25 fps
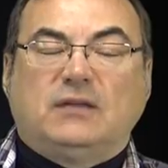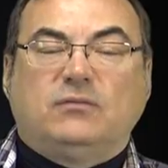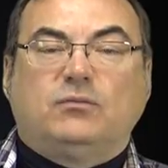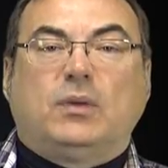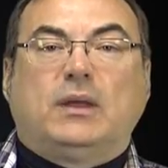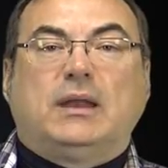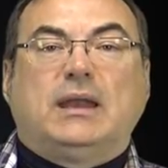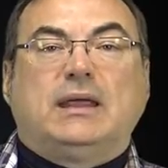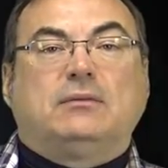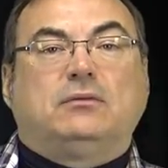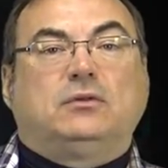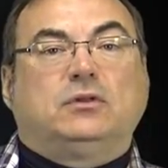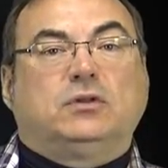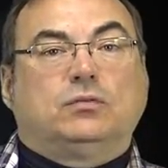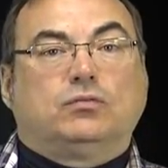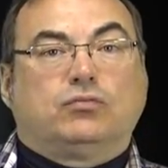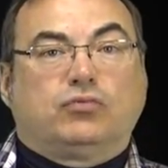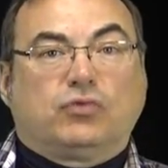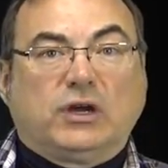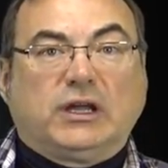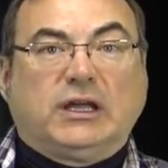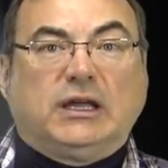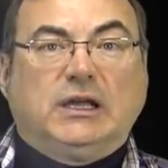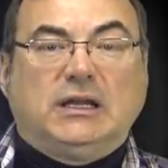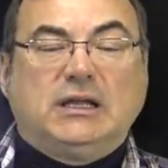they've been able to
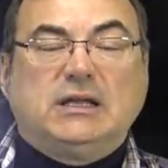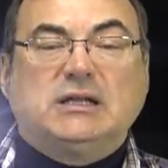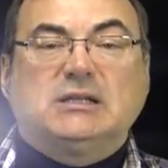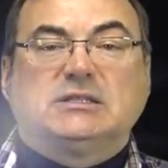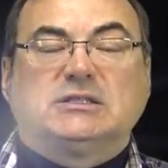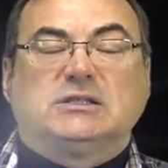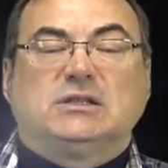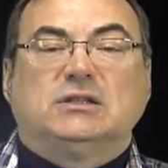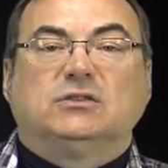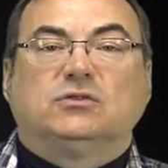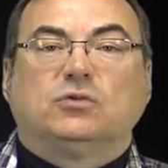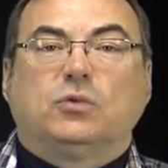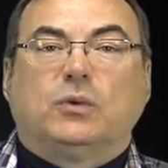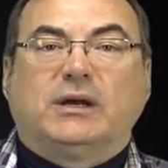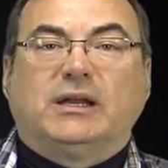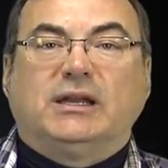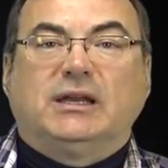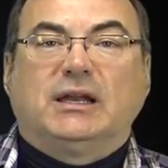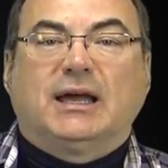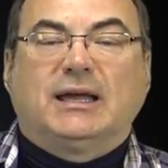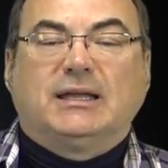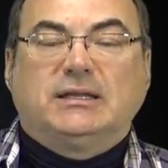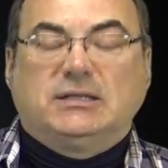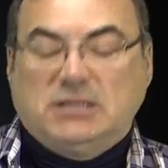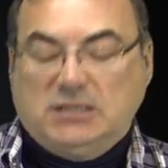bring it into the
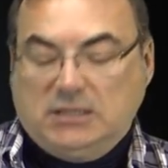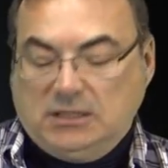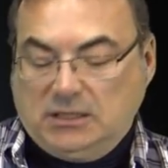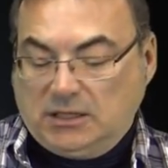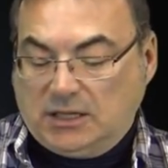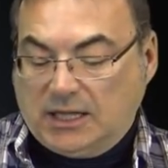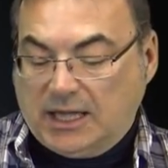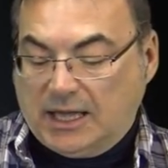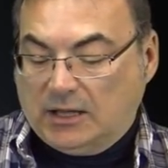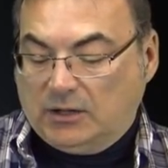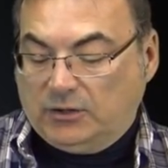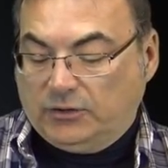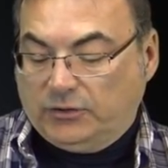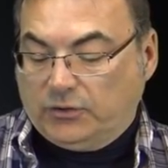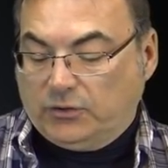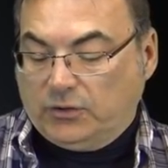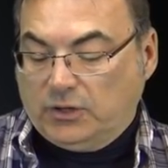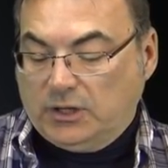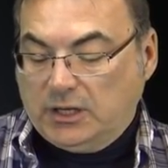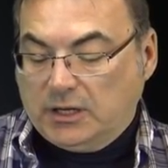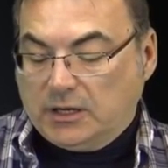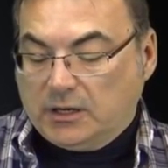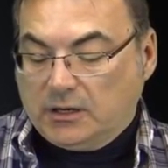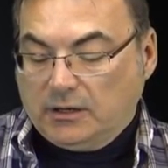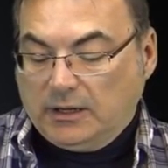2019 calendar
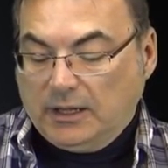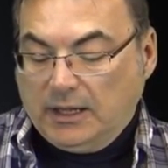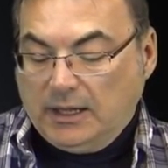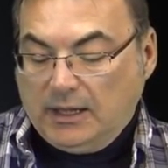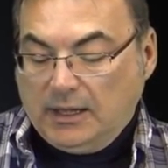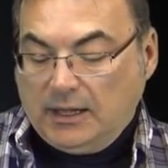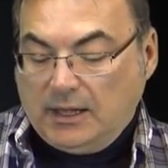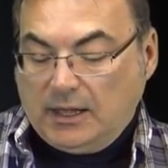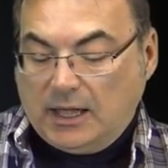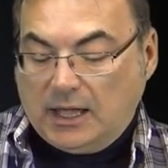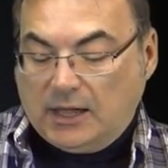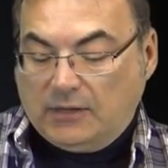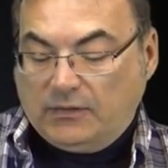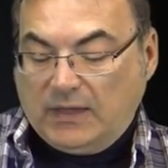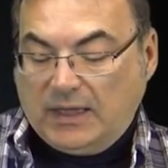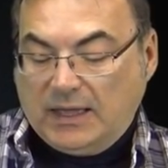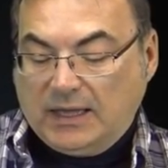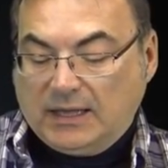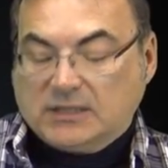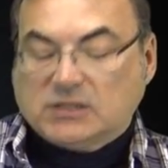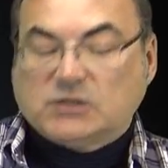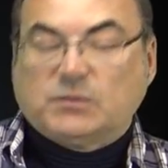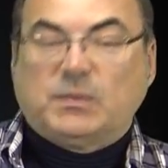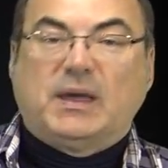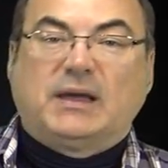year and they
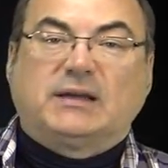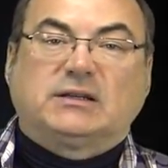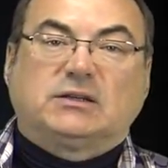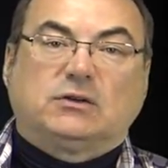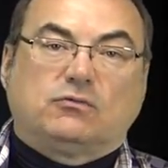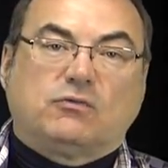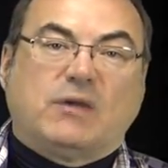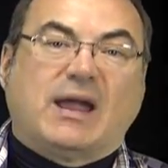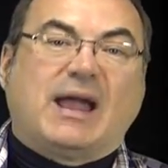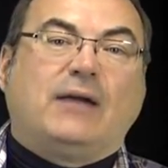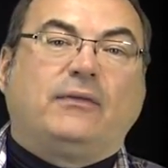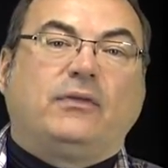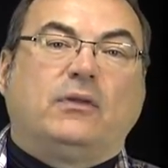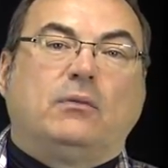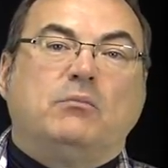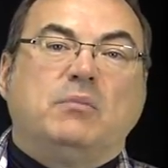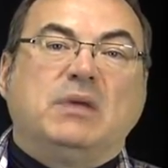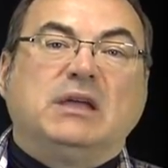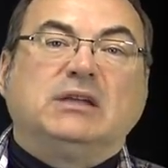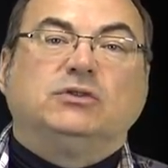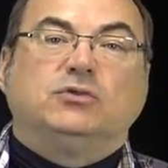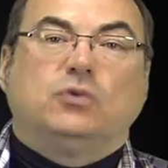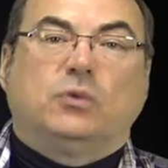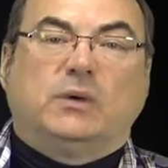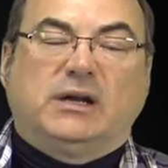expect around the
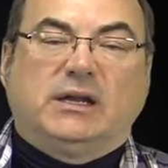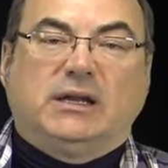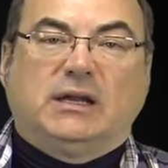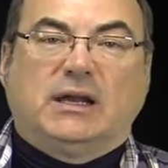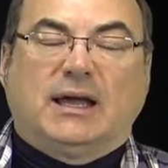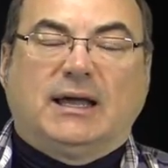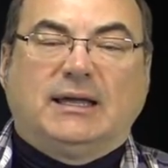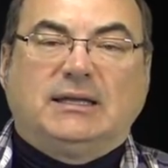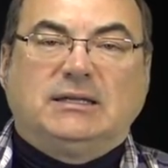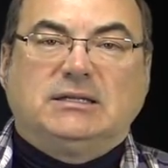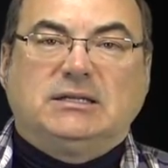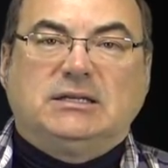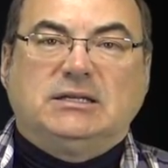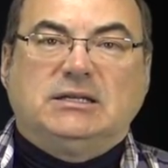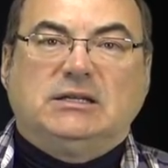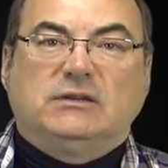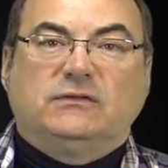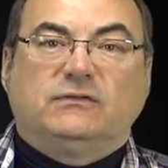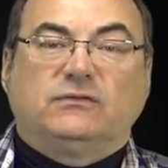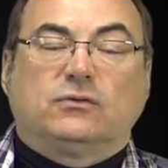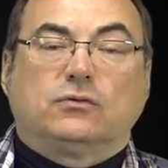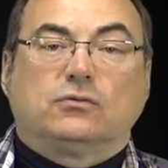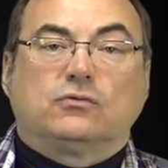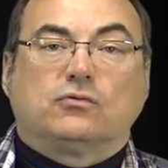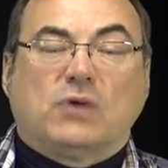mid 2019
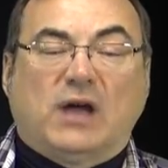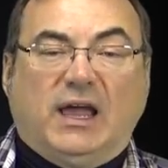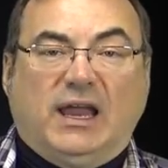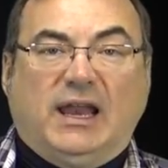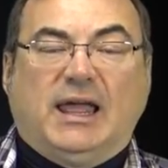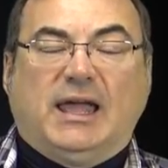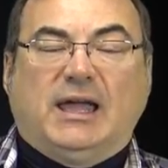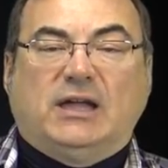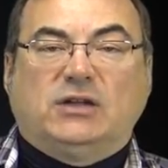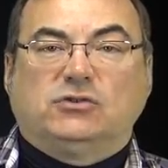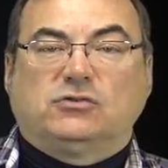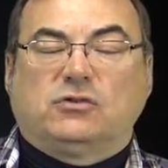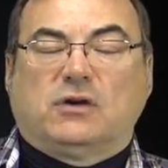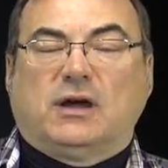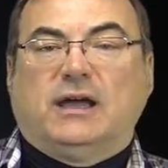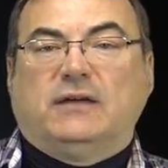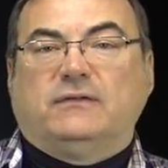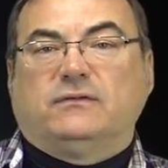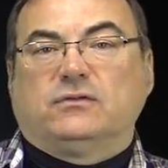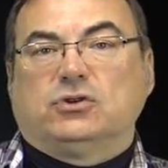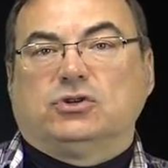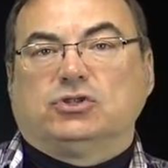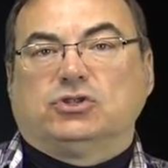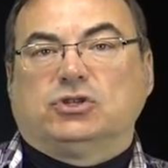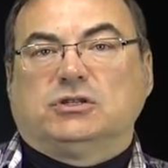for right-hand
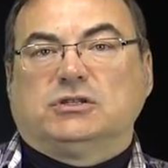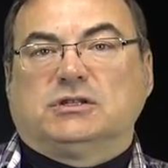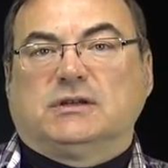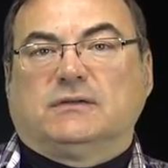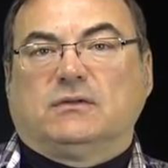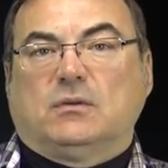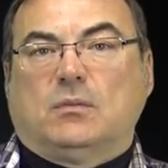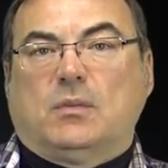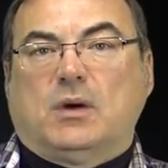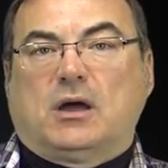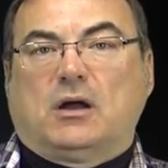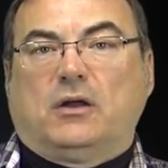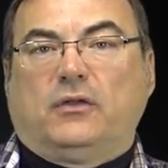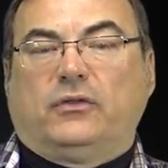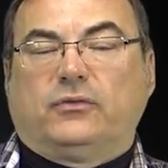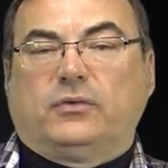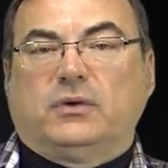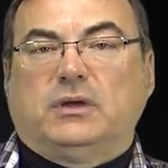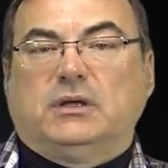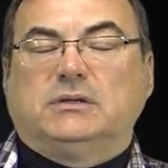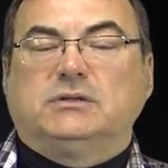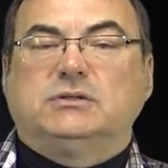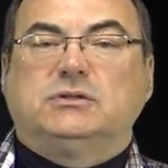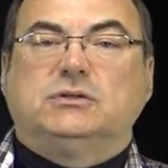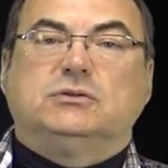drive versions of the Model
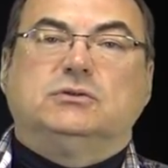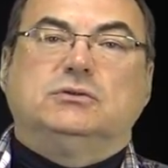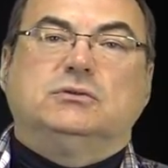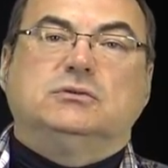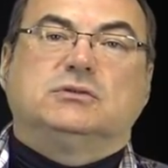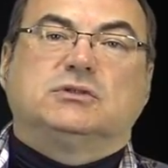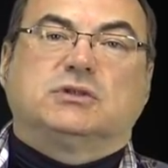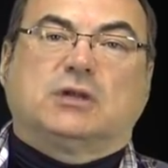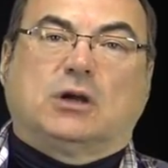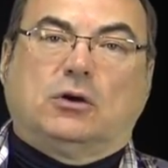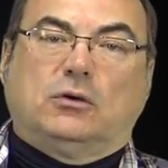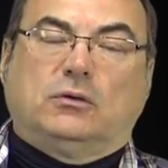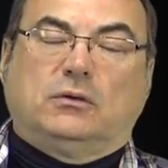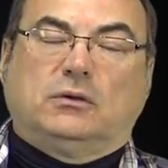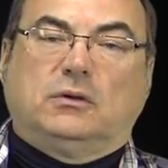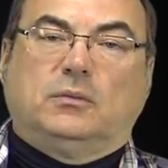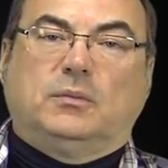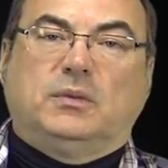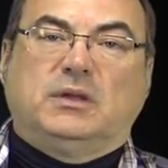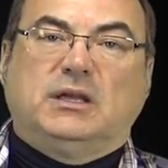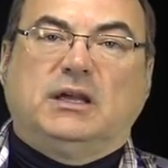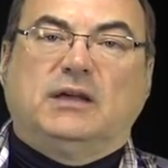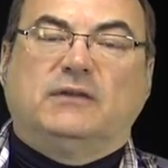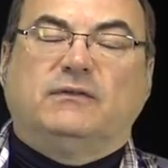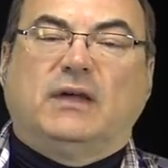3 to start to
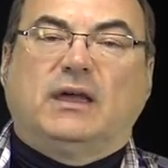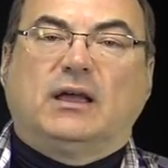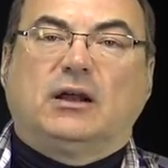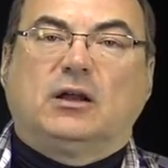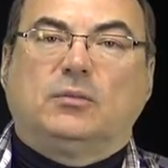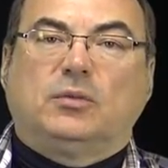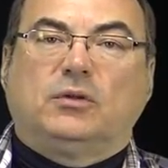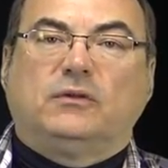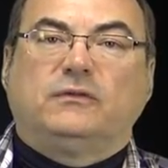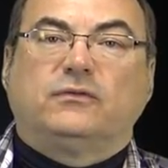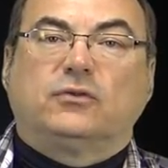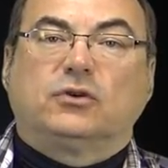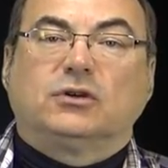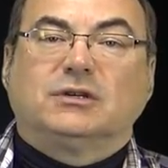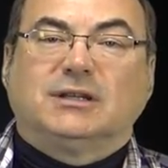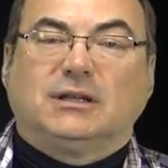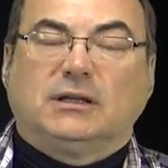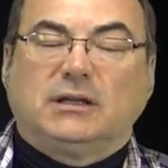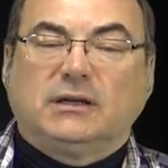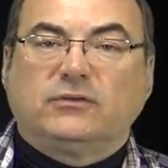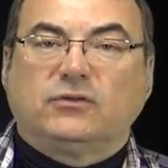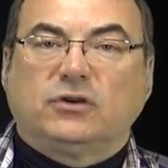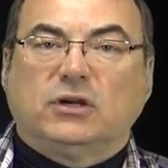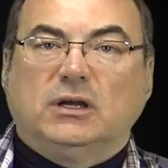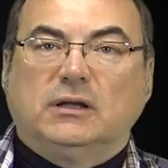be available for
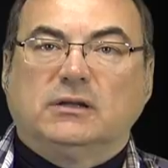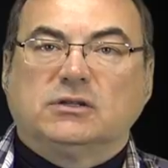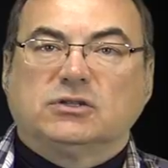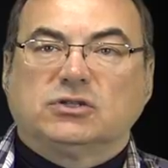delivery.